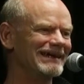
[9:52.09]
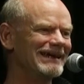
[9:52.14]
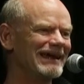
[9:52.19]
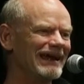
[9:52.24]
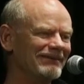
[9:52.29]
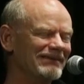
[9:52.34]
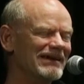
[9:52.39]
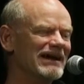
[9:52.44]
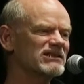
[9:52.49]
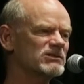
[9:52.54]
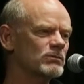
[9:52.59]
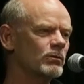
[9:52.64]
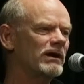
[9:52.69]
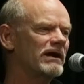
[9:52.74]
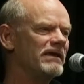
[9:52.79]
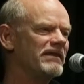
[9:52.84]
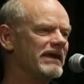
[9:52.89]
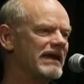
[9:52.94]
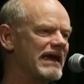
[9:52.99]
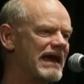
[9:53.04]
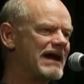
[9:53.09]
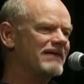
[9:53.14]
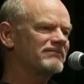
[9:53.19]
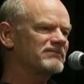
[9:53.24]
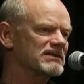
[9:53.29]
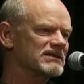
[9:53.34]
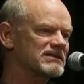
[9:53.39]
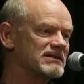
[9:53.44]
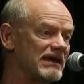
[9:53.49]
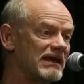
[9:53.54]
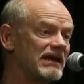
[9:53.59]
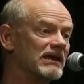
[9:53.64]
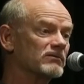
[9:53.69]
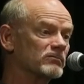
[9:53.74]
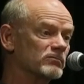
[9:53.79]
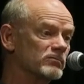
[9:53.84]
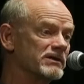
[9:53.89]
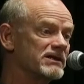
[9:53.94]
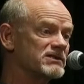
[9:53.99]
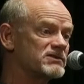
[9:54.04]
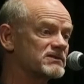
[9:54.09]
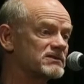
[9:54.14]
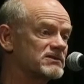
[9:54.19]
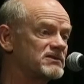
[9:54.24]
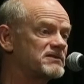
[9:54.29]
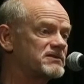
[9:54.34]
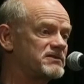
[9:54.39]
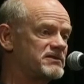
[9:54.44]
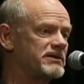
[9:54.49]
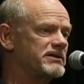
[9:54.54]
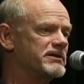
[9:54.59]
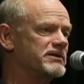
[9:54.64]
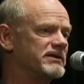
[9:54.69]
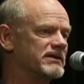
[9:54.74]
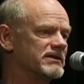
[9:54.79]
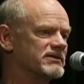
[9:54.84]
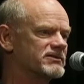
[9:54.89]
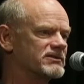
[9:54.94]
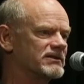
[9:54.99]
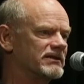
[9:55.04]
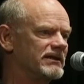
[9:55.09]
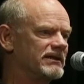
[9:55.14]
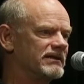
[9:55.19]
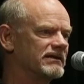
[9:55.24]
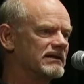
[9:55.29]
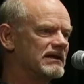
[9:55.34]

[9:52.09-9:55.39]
And that's why they have to take risks seriously.